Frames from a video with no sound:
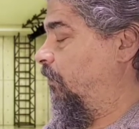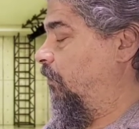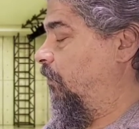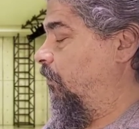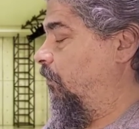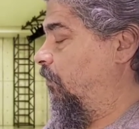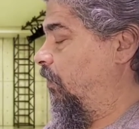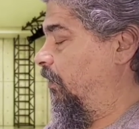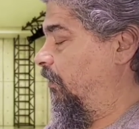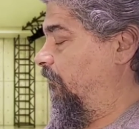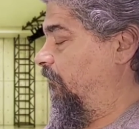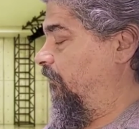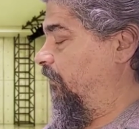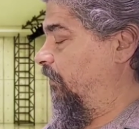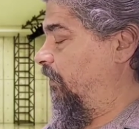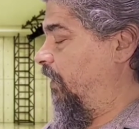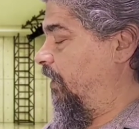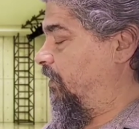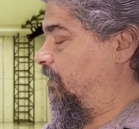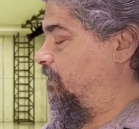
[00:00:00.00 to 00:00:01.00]
One of
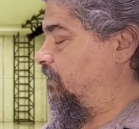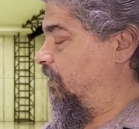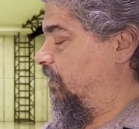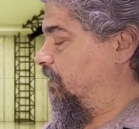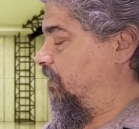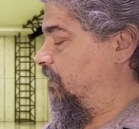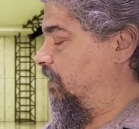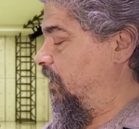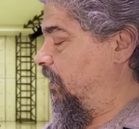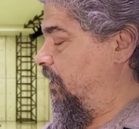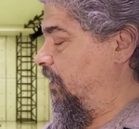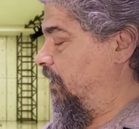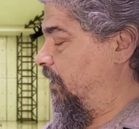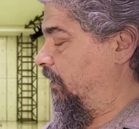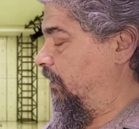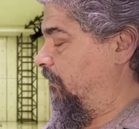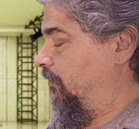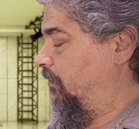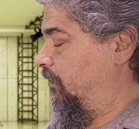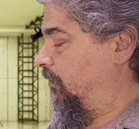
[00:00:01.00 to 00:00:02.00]
the nice things that I
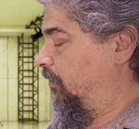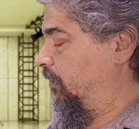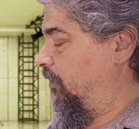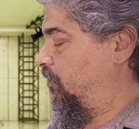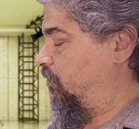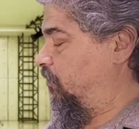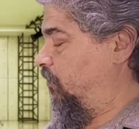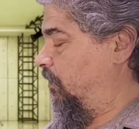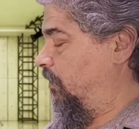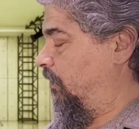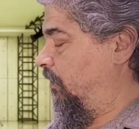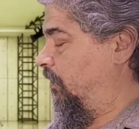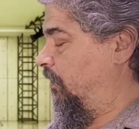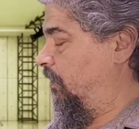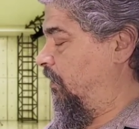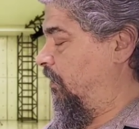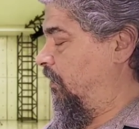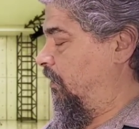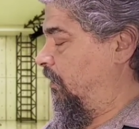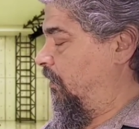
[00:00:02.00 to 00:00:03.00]
liked about this one,
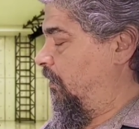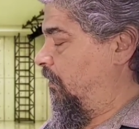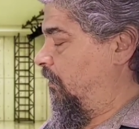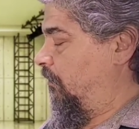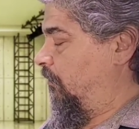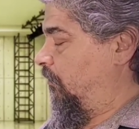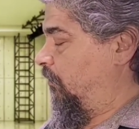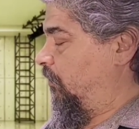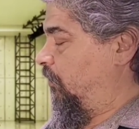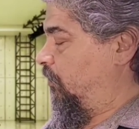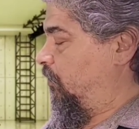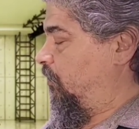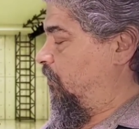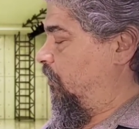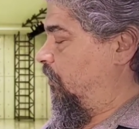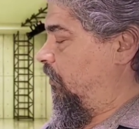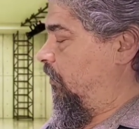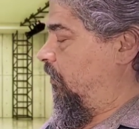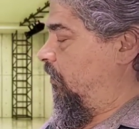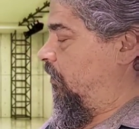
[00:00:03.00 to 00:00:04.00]
we'll just
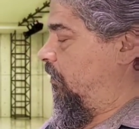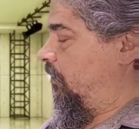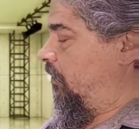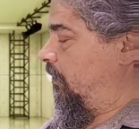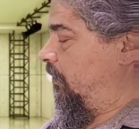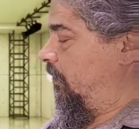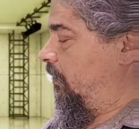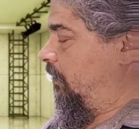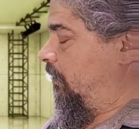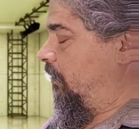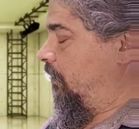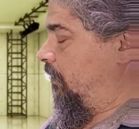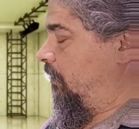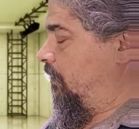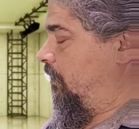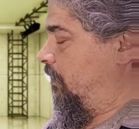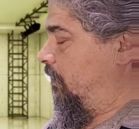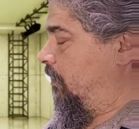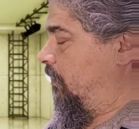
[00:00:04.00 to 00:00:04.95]
turn it on here.